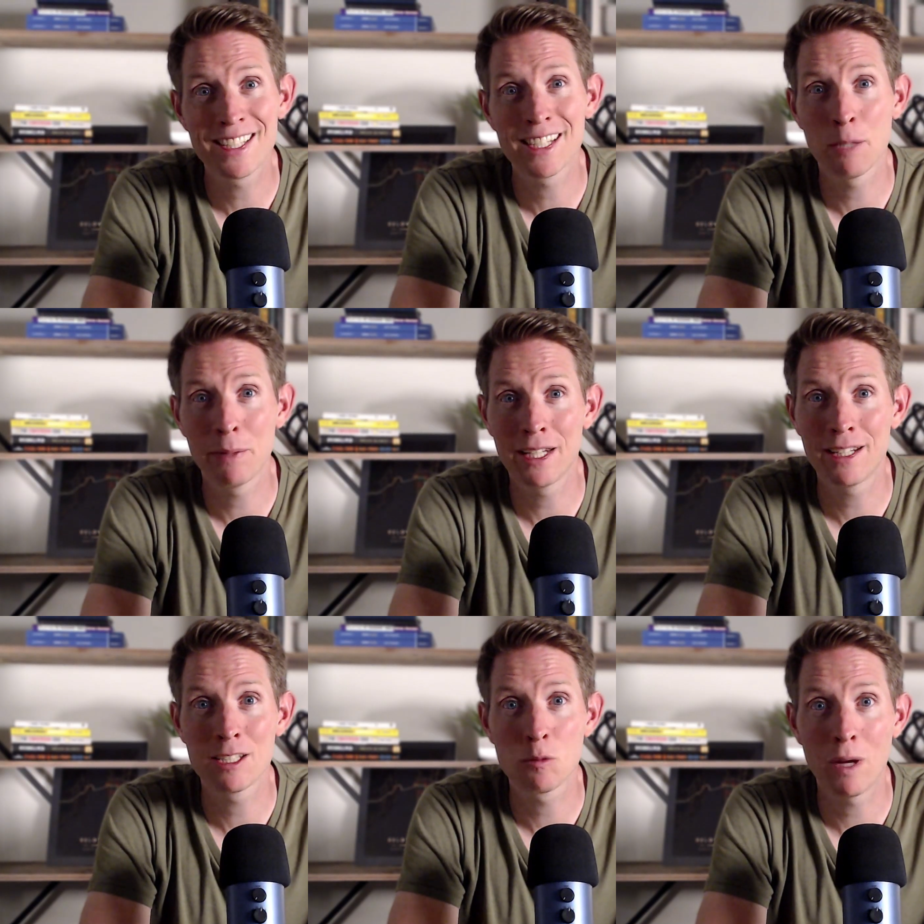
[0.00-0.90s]
is limited
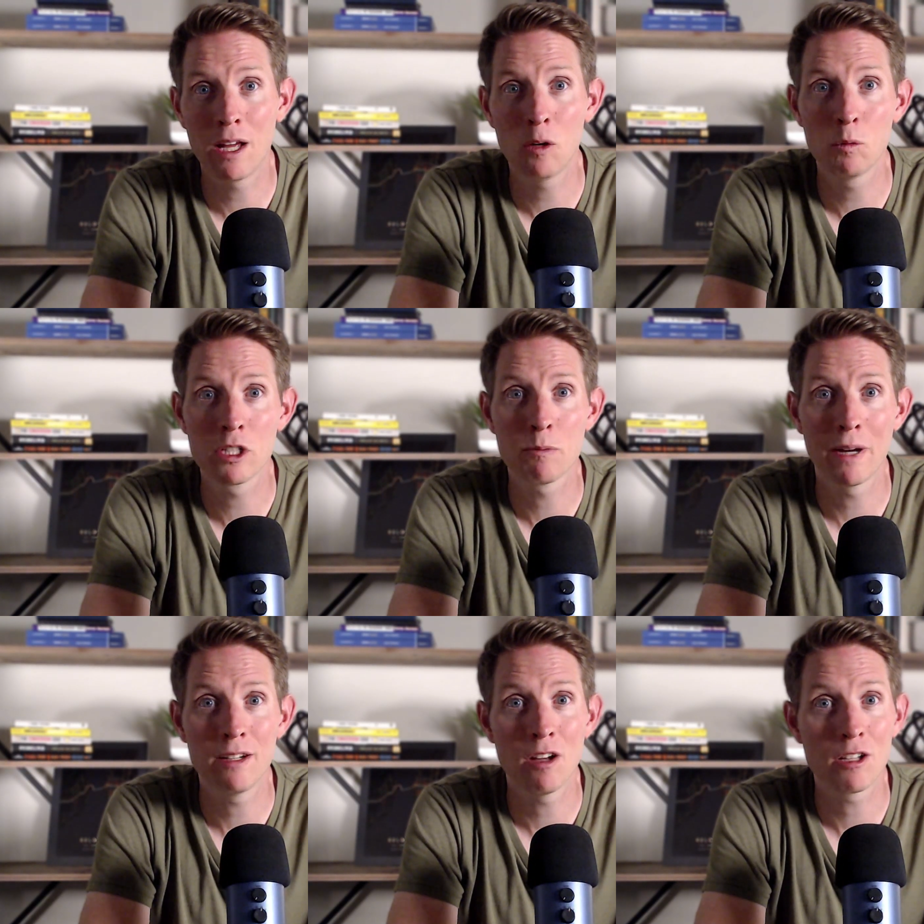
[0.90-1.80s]
as well, which
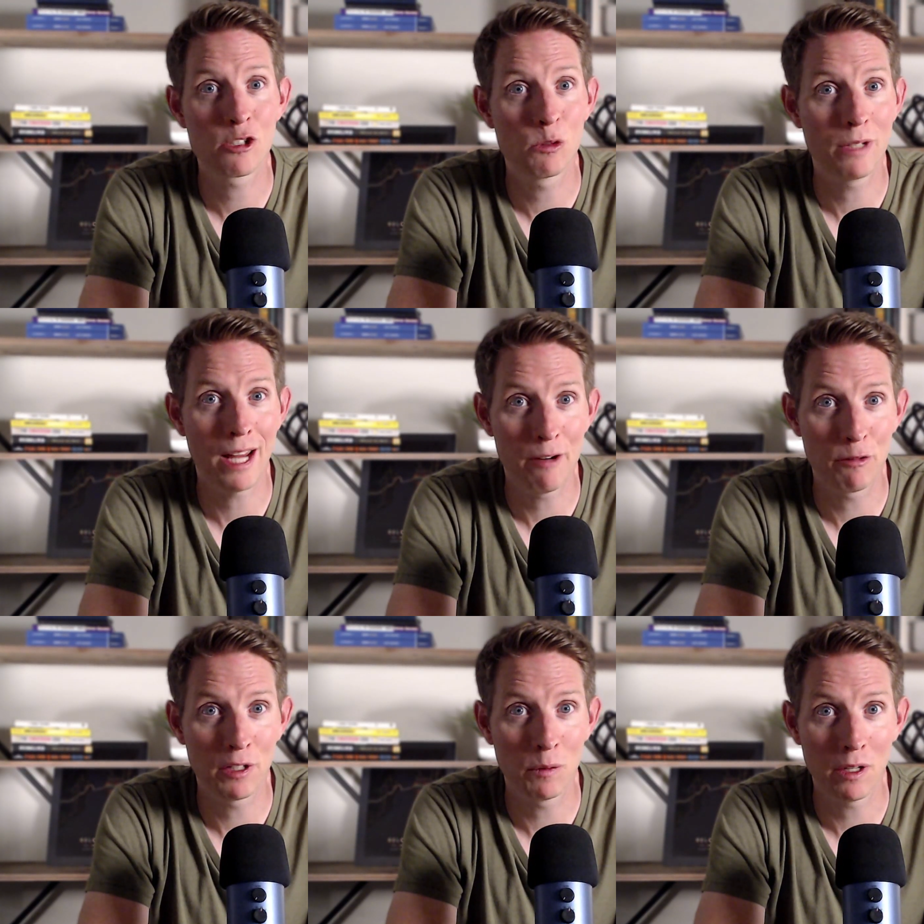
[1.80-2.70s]
might not suit
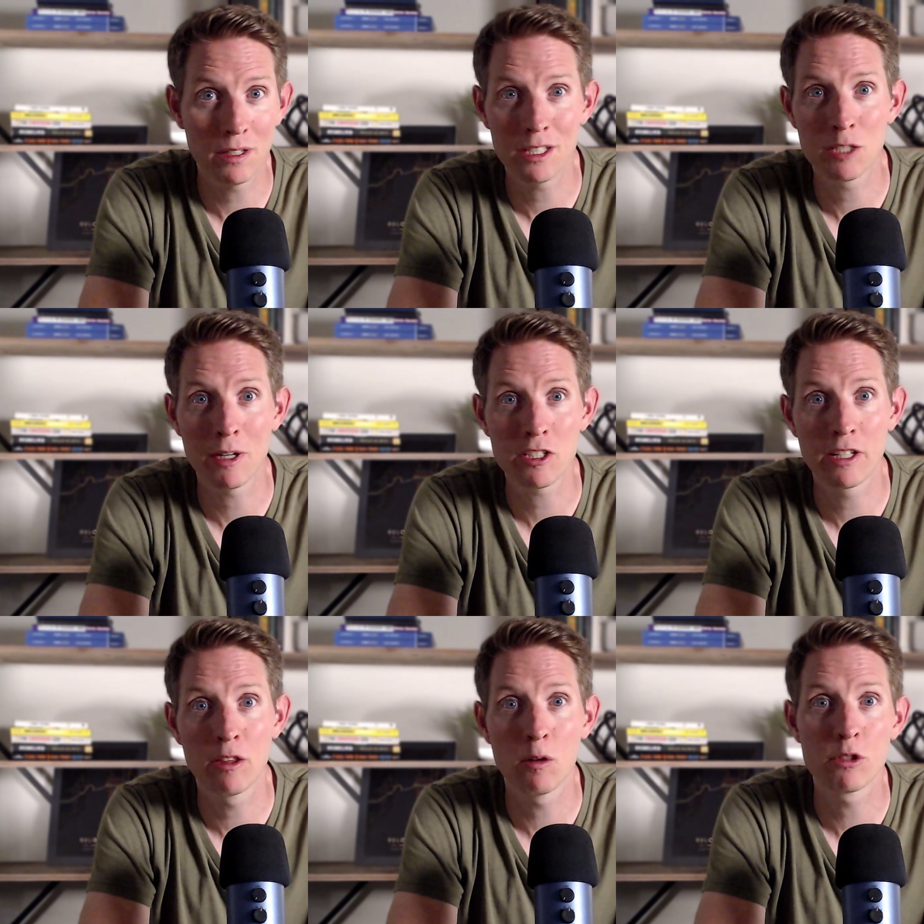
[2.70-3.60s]
everyone, especially
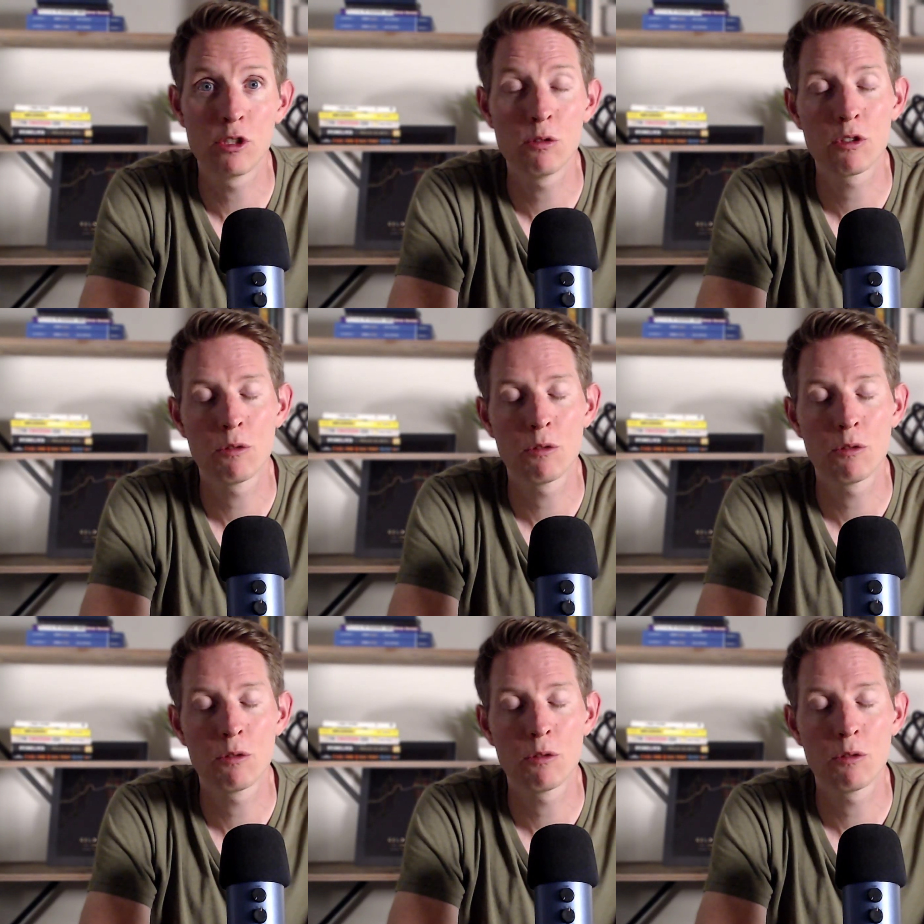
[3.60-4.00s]
those used